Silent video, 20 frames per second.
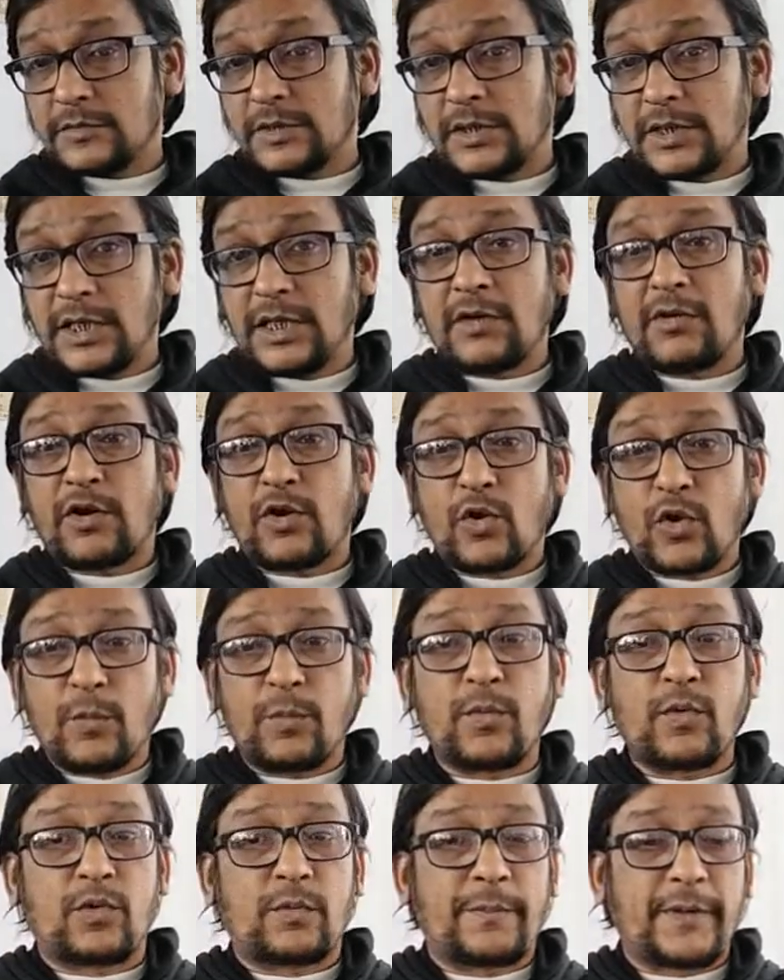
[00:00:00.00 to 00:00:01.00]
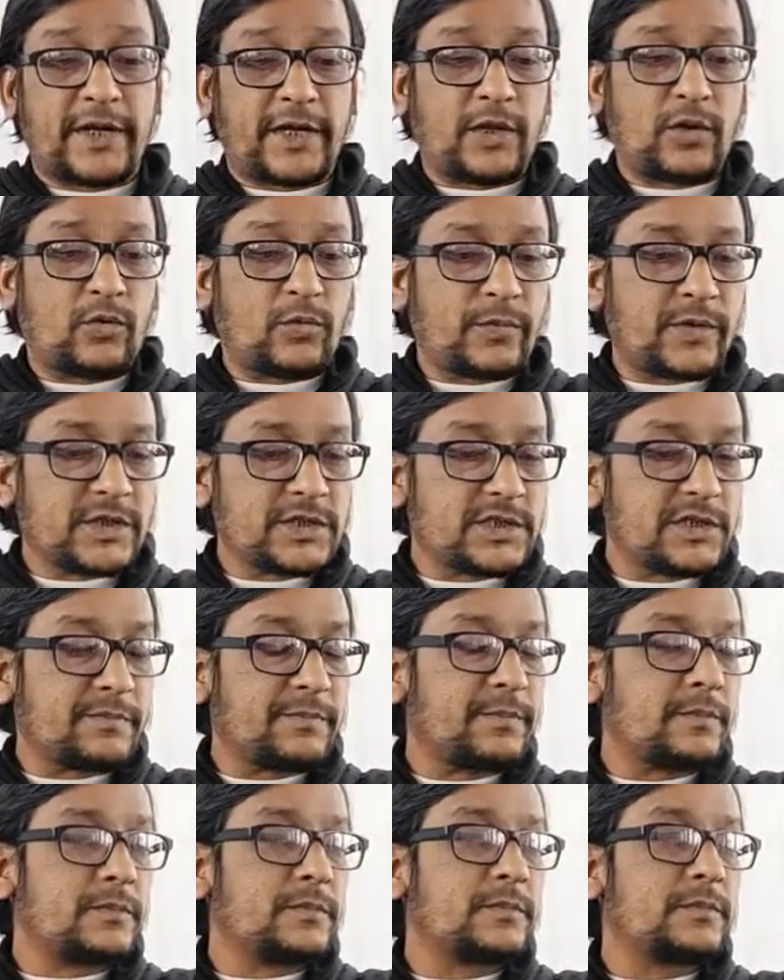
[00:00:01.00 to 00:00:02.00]
in our notebook. PTO, there is a
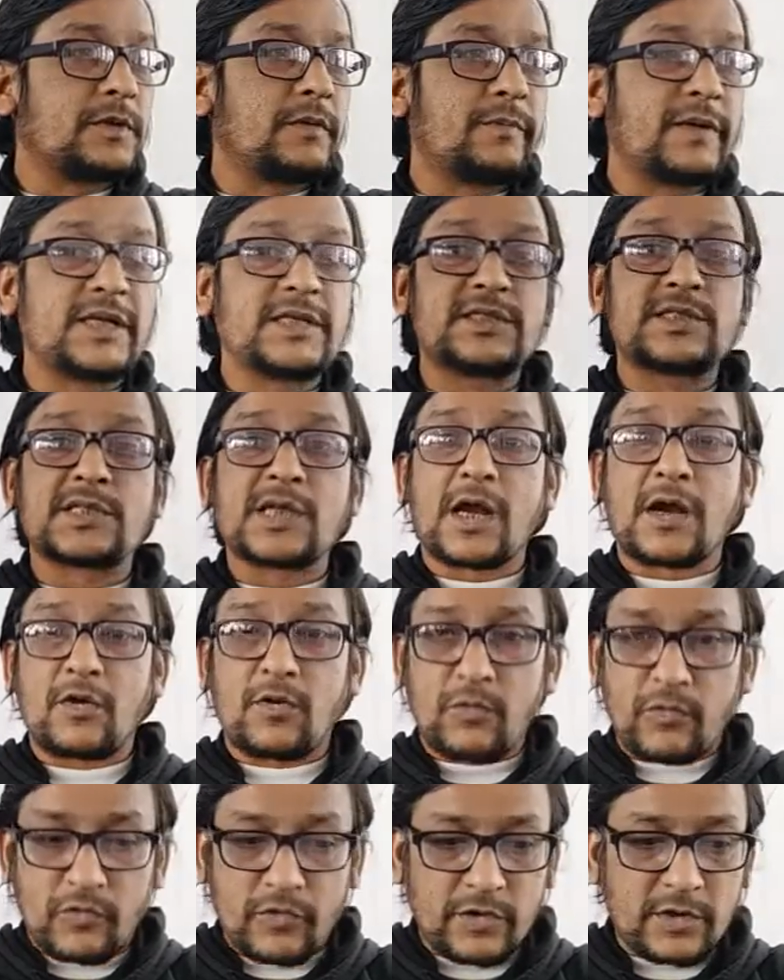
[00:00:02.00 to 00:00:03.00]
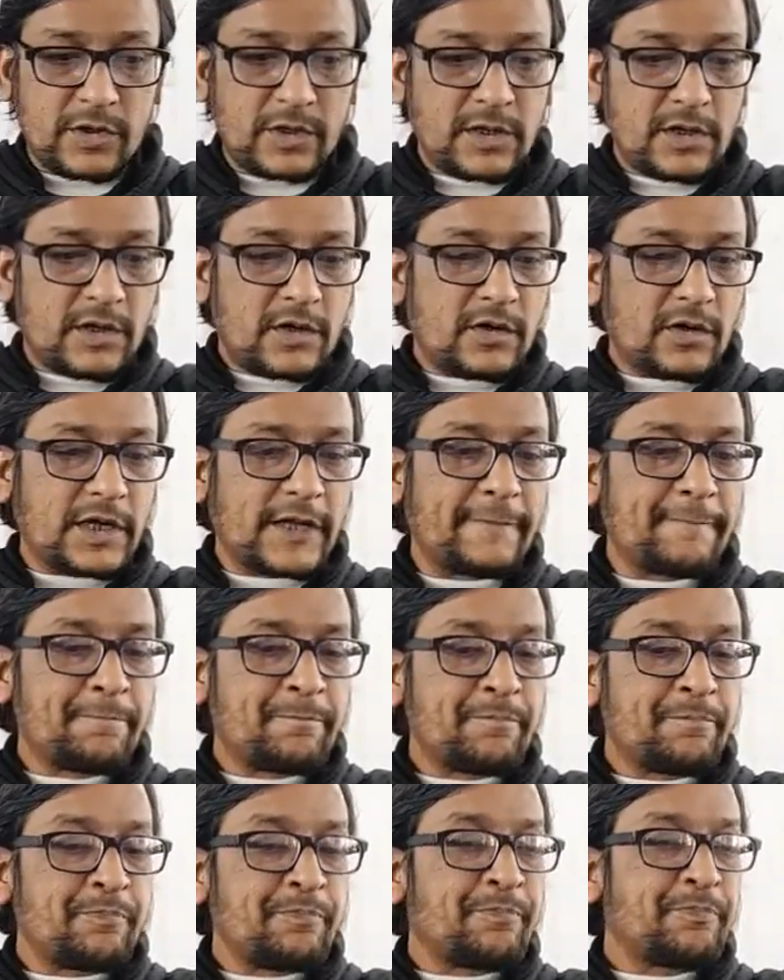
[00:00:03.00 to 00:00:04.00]
please turn over. Okay.
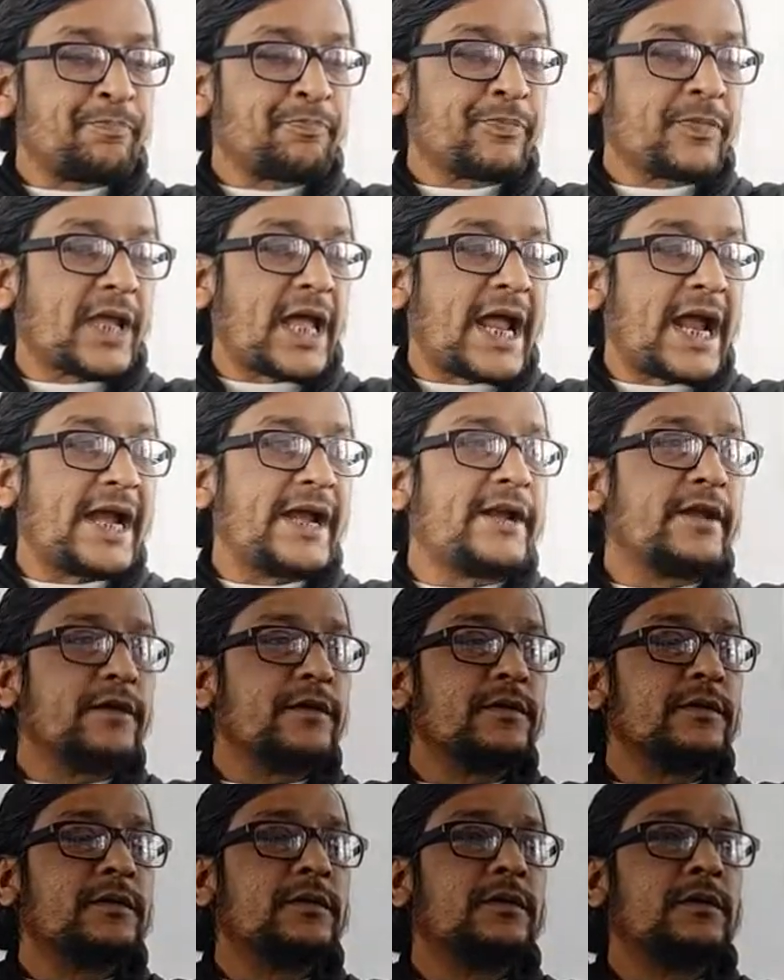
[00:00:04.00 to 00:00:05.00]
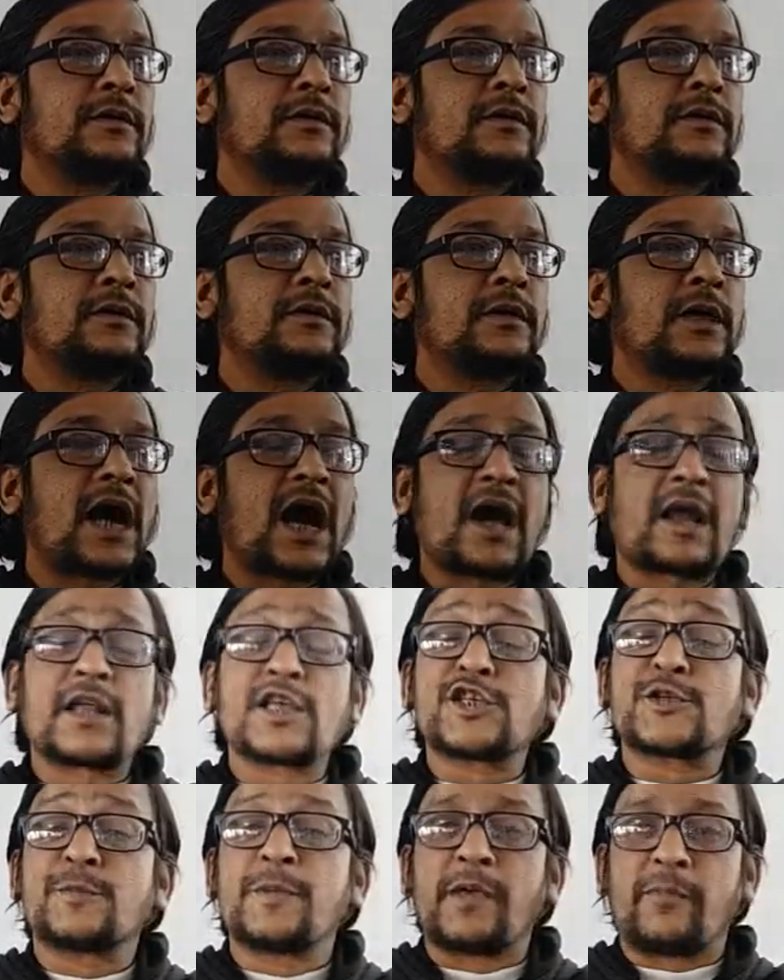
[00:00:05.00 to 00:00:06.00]
And
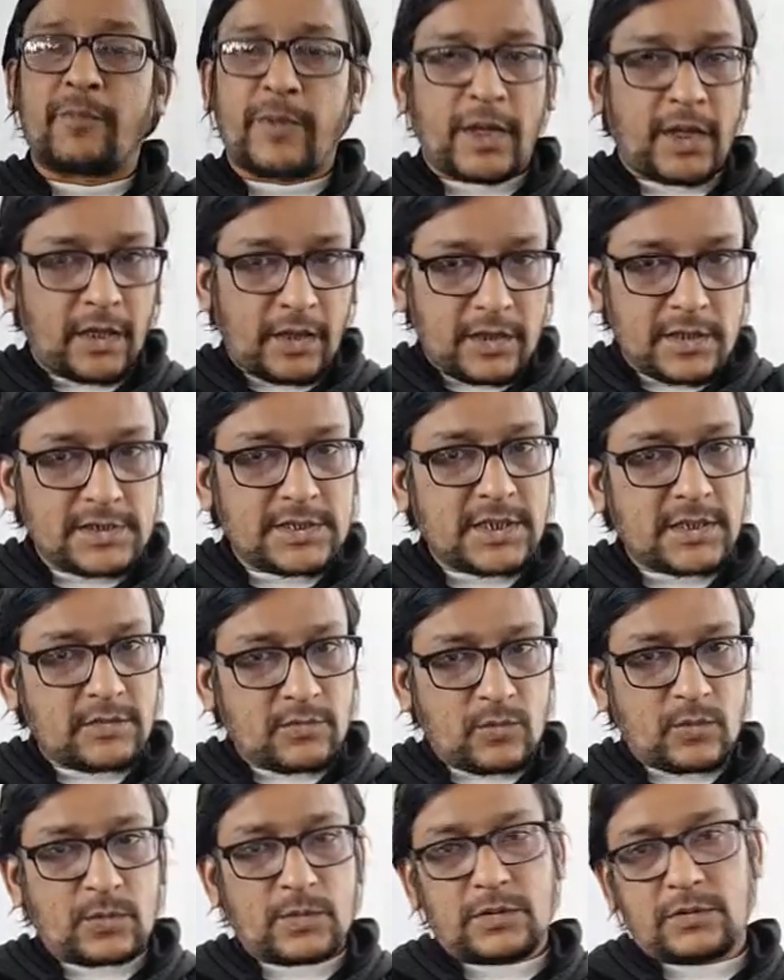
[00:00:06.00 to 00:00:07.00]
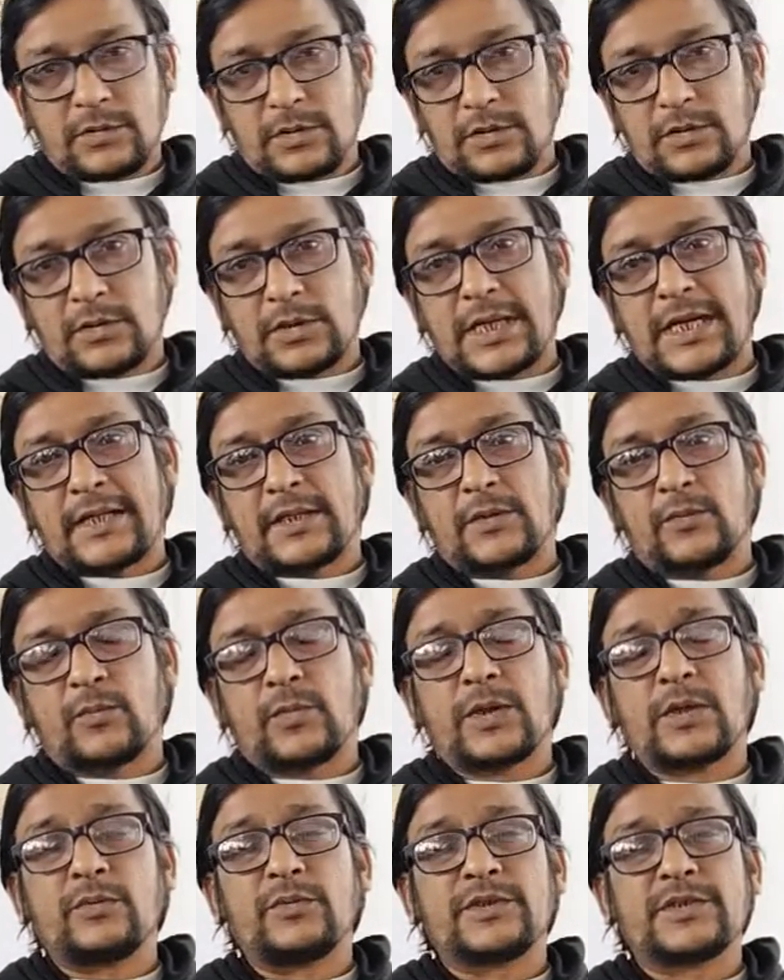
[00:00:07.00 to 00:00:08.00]
RSVP is another
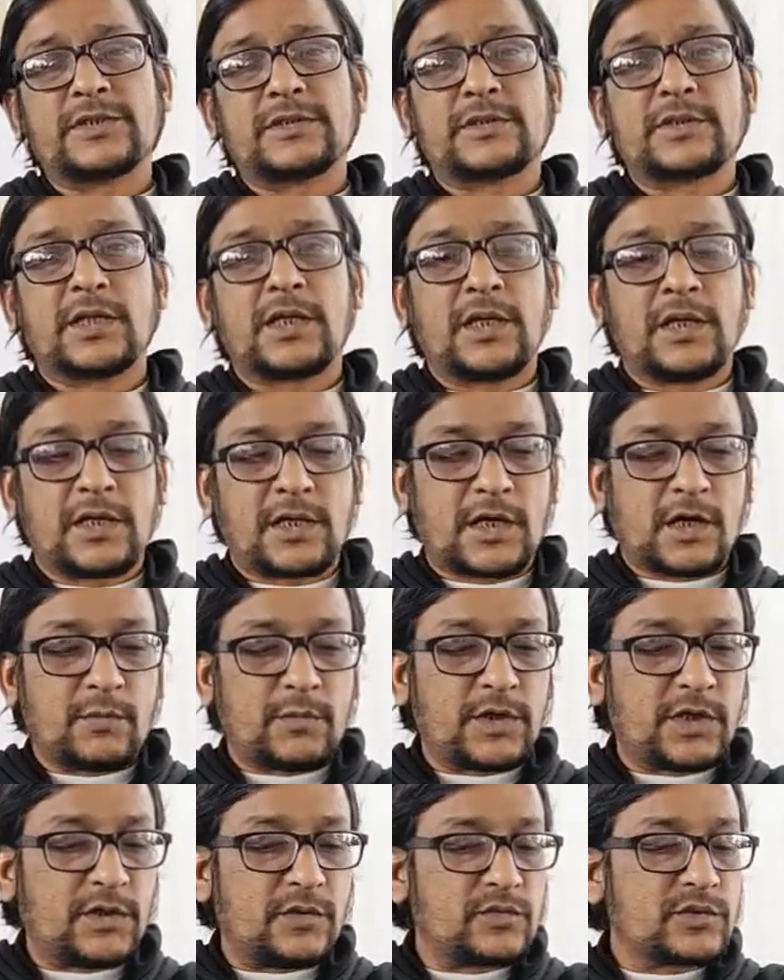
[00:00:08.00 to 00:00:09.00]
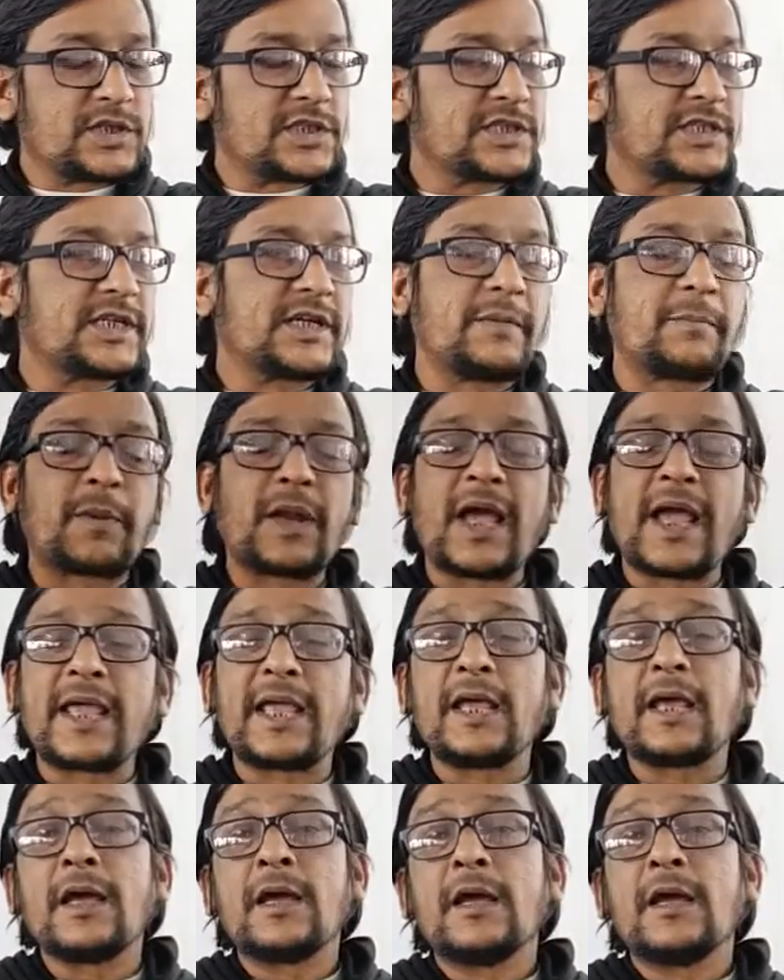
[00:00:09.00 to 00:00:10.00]
word which is commonly used. It is a reply